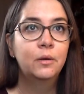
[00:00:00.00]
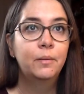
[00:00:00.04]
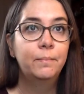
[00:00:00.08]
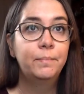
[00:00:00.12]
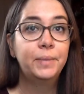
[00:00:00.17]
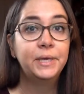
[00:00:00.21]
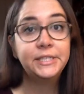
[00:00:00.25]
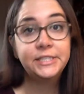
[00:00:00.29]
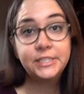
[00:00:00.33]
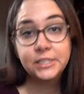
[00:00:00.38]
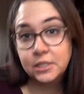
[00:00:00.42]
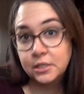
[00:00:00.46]

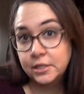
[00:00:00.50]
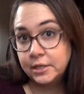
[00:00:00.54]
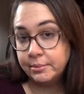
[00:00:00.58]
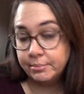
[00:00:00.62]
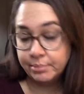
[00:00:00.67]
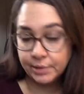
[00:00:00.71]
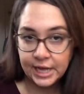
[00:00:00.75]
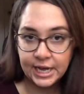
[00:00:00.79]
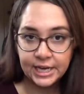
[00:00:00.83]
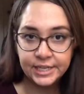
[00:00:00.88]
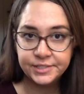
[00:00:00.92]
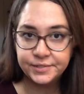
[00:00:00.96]
basically
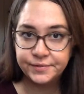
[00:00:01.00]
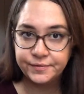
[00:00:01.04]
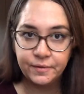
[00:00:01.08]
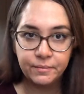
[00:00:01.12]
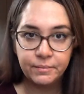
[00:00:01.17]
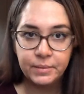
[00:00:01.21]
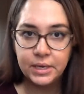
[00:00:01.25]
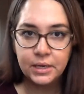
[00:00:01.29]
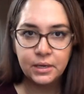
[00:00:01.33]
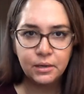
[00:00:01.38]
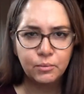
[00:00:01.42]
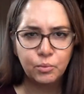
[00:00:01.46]

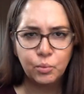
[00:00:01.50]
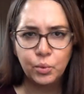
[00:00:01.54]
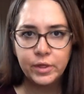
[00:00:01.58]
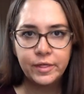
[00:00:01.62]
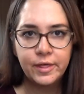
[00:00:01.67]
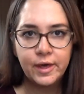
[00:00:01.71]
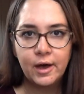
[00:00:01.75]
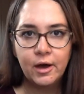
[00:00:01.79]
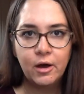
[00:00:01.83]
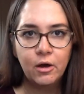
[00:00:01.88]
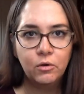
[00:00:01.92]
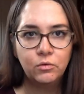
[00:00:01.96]
blaspheming,
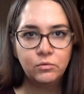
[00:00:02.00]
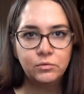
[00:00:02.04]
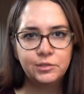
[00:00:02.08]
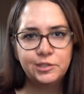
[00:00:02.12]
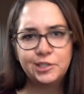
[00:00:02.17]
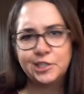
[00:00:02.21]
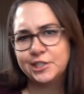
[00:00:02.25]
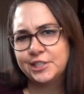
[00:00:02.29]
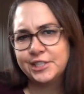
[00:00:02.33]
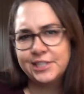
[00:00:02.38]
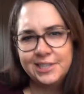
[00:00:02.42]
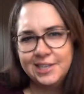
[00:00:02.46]
without
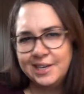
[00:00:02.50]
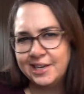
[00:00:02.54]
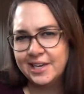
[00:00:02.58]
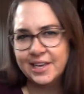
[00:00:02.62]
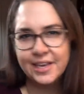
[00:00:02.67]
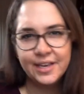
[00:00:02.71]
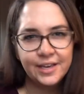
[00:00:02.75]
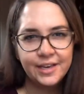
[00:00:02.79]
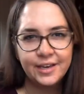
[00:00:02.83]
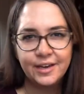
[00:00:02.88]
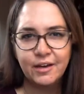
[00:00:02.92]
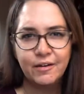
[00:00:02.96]
just
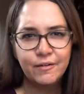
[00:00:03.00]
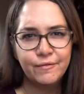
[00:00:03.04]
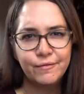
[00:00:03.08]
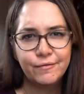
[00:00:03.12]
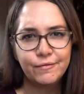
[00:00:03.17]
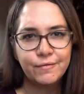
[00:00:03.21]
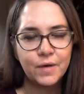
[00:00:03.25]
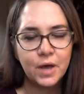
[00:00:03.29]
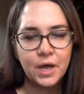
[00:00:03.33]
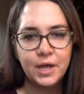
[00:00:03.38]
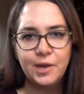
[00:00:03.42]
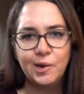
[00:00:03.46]
thinking of
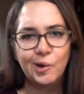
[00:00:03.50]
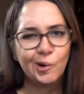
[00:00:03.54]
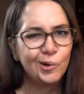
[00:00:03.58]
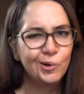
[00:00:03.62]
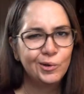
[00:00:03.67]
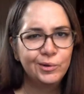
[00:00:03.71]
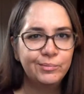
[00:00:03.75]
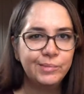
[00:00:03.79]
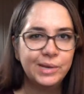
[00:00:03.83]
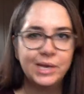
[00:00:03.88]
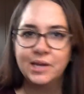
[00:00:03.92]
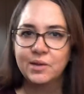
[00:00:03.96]
an
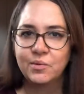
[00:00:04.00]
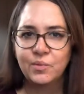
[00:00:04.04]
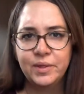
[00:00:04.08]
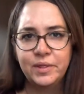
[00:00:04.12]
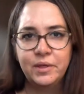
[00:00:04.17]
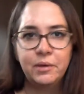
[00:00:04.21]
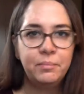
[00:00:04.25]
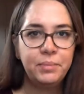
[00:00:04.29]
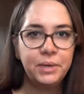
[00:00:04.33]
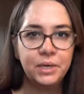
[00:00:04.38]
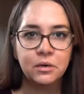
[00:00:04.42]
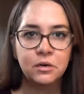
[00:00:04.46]
old man with
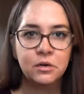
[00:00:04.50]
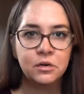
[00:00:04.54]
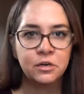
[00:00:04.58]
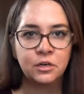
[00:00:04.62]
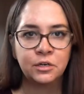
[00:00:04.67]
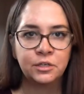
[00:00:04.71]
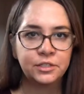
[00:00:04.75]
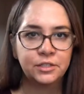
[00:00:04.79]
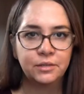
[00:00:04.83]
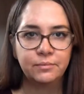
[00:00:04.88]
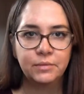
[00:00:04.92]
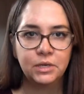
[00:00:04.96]
a beard or
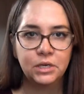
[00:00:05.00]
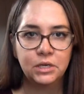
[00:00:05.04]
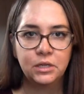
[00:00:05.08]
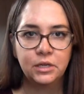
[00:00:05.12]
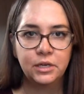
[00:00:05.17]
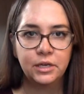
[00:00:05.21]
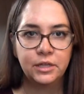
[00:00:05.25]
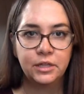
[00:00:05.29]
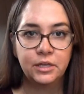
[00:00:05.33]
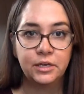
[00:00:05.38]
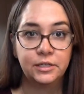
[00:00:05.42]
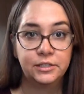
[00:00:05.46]
something
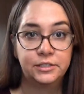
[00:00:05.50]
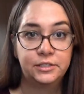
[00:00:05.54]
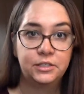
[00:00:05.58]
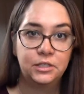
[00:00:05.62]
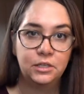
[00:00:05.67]
like this?